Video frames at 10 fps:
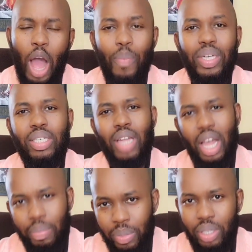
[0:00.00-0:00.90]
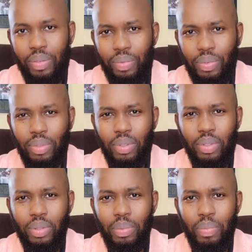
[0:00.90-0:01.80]
How many times
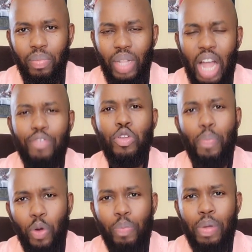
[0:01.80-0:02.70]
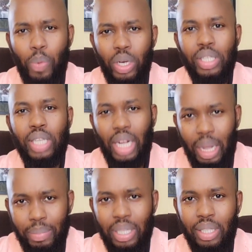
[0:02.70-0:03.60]
have you put people in
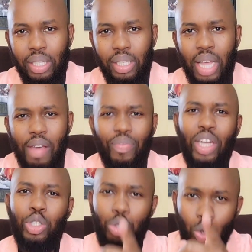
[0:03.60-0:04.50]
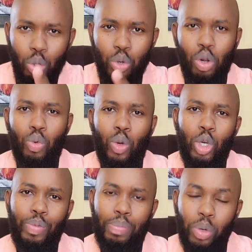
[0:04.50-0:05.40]
circumstances that you do not
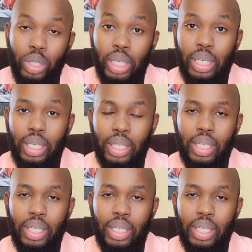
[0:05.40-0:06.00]
want to be put in?